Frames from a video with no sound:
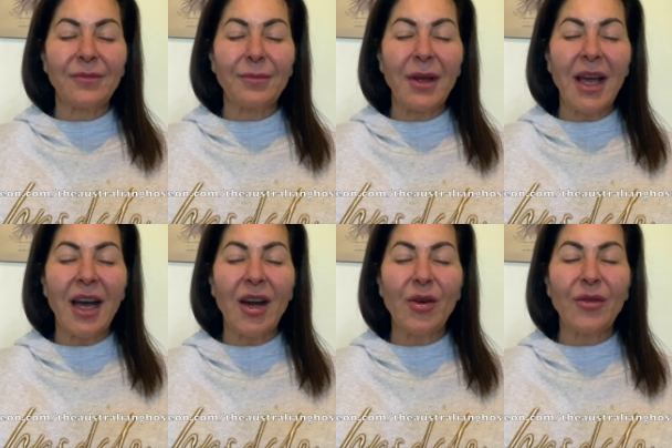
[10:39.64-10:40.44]

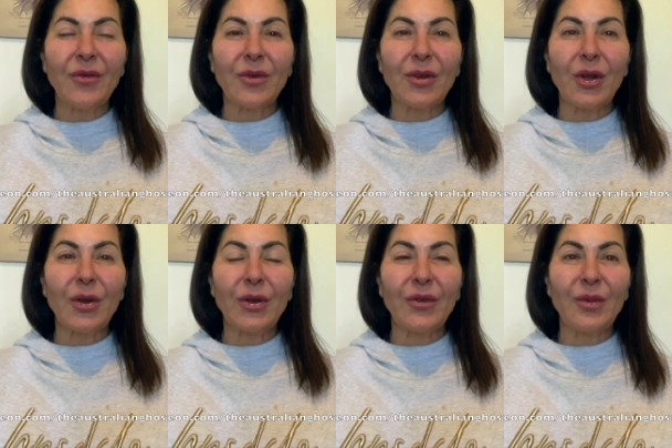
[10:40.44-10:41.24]
powerful
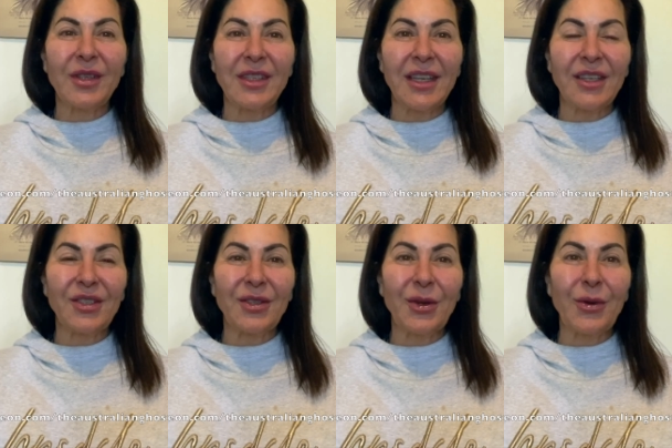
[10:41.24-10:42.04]
cloak of
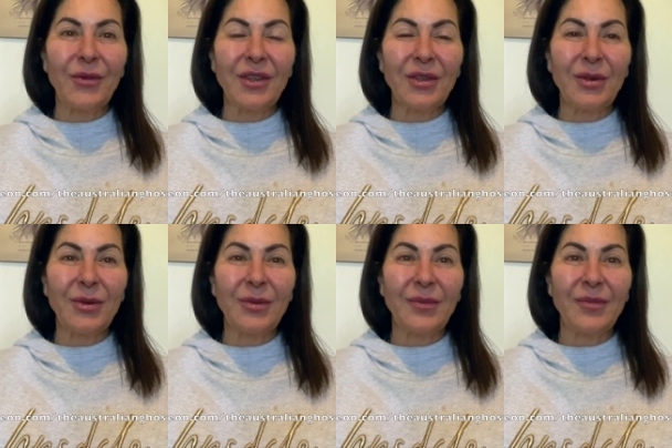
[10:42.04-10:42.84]
protection over
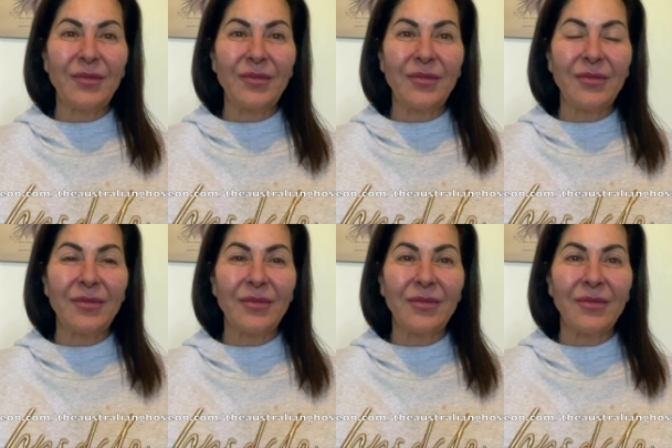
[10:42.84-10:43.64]
you
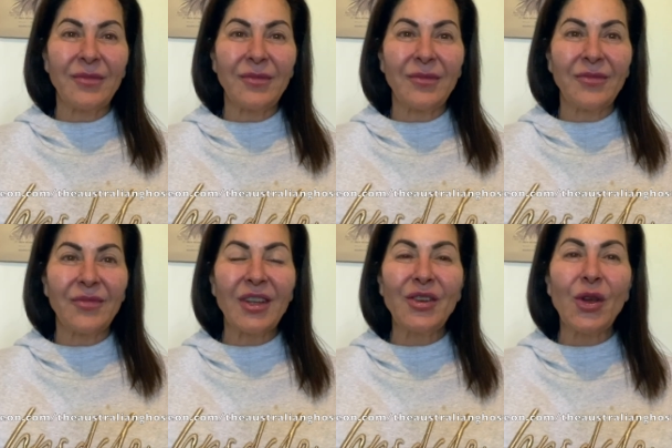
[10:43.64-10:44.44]

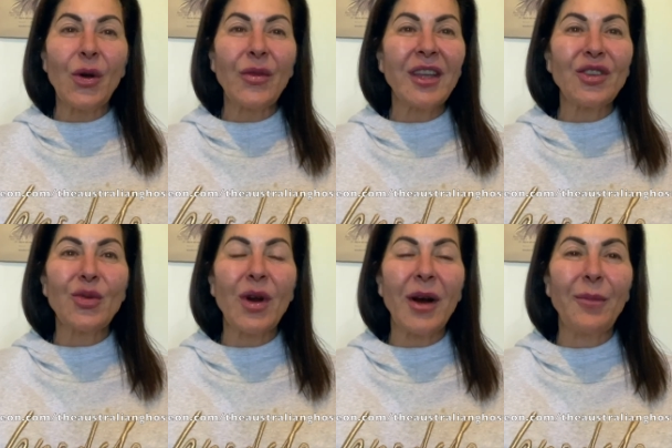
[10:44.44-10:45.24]
and know that
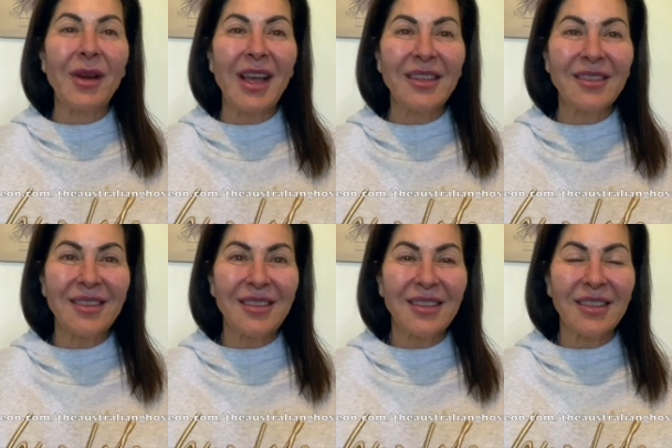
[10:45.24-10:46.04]
you are
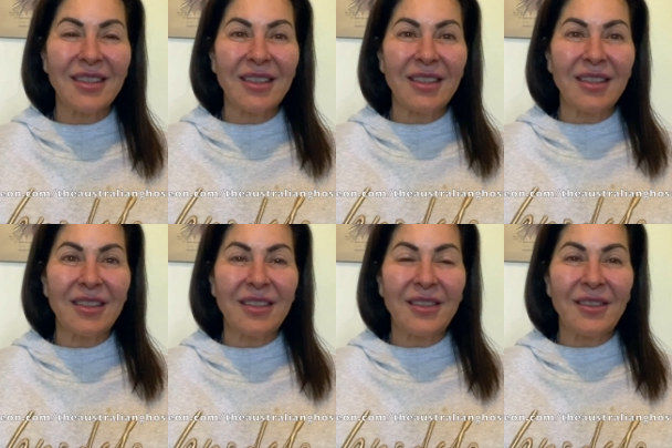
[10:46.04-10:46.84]
blessed
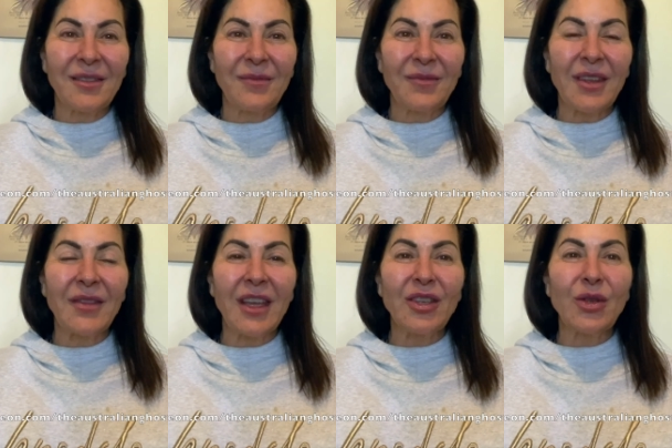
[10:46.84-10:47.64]

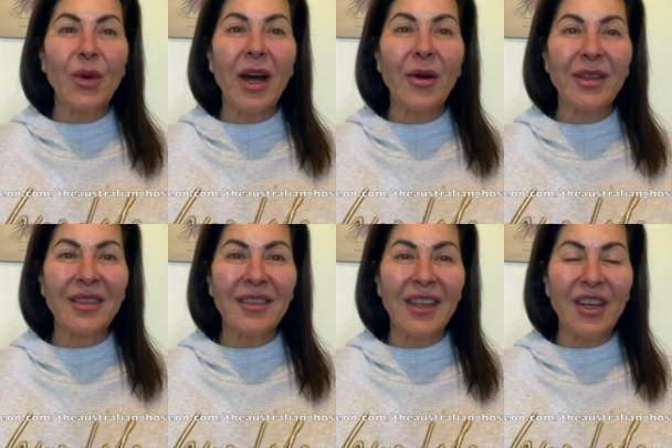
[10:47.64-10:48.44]
and that you are a
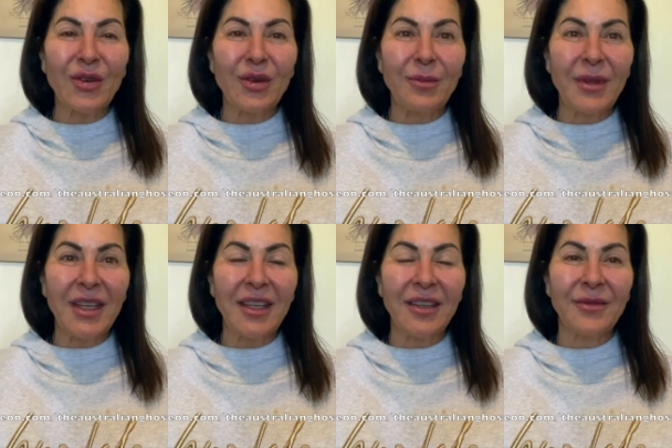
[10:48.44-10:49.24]
sacred
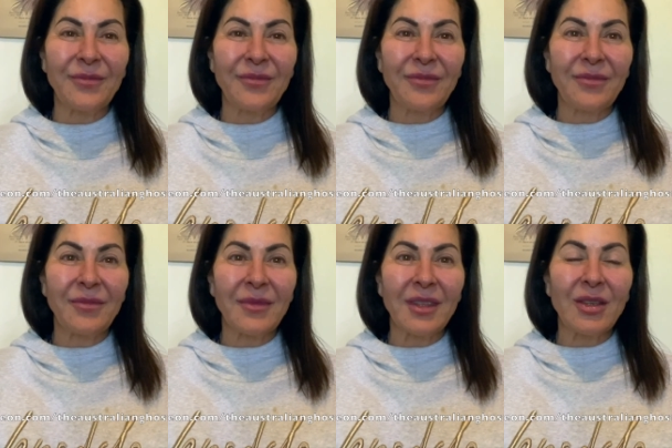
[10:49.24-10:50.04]
being
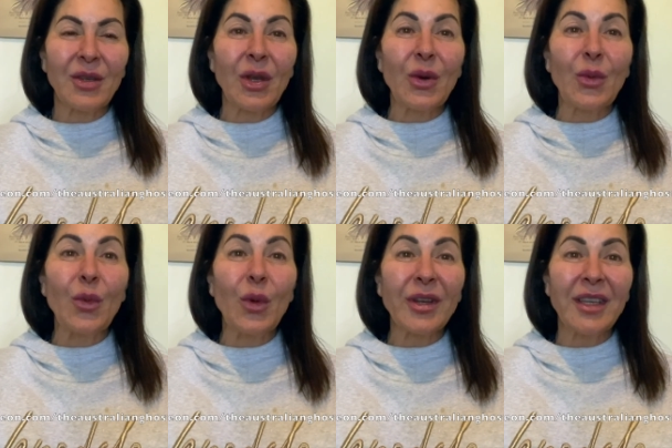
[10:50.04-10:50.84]

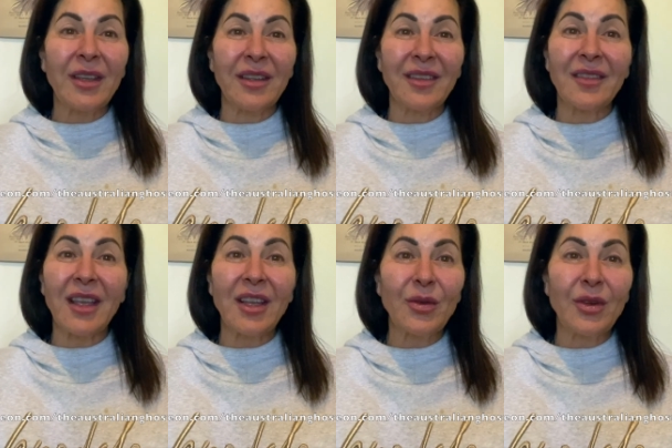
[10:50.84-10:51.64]
walking a
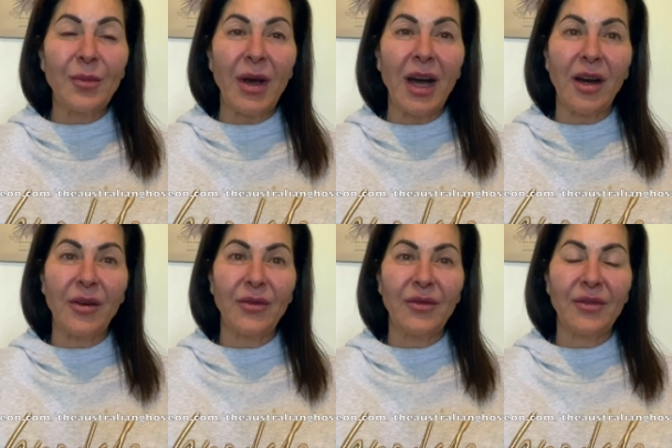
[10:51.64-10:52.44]
sacred
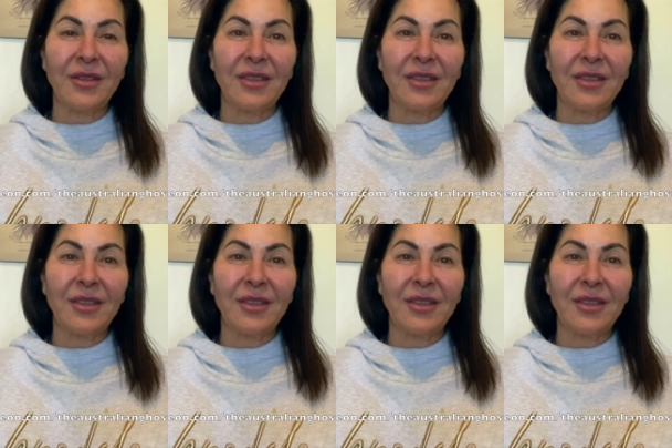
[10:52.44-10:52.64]
path.